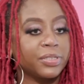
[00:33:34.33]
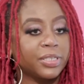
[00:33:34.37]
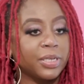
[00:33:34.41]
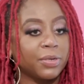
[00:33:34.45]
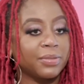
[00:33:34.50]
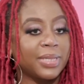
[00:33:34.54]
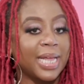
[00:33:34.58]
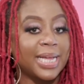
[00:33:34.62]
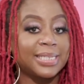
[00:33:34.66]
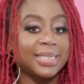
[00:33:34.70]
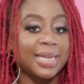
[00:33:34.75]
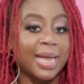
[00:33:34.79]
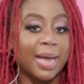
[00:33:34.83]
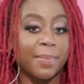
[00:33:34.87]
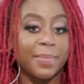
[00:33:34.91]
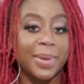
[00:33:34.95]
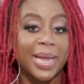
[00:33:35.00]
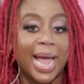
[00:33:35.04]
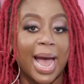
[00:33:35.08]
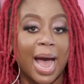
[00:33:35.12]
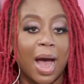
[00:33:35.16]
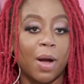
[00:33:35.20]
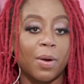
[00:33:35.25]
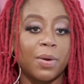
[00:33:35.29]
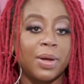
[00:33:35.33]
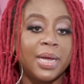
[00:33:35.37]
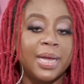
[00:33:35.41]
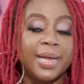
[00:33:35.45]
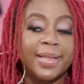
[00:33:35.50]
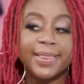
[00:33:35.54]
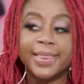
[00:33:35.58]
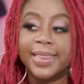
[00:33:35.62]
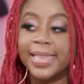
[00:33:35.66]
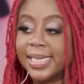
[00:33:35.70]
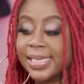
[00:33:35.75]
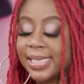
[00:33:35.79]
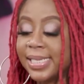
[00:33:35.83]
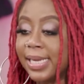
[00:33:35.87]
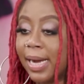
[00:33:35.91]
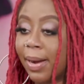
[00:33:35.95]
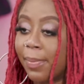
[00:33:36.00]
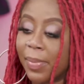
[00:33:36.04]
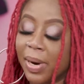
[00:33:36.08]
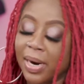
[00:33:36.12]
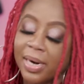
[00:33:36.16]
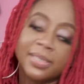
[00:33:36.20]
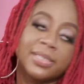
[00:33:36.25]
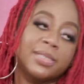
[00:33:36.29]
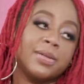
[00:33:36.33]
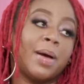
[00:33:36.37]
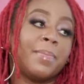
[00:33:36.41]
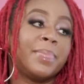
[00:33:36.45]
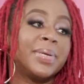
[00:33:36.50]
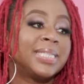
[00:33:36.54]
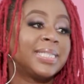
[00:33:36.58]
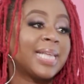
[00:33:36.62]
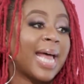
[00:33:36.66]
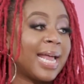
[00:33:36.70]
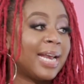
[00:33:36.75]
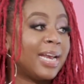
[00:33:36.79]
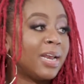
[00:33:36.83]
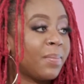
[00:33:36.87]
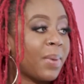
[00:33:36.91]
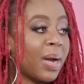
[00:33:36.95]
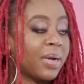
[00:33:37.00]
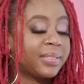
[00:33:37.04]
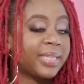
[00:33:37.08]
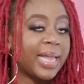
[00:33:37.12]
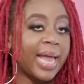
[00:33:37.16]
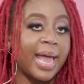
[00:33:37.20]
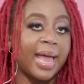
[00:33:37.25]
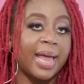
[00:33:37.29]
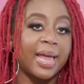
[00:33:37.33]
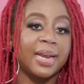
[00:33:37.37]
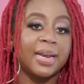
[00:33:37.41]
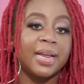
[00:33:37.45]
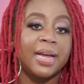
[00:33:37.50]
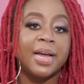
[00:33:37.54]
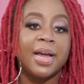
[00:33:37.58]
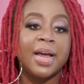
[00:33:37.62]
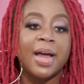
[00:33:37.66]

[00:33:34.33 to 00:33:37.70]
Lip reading: So that's coming out this summer. So I'm excited about that.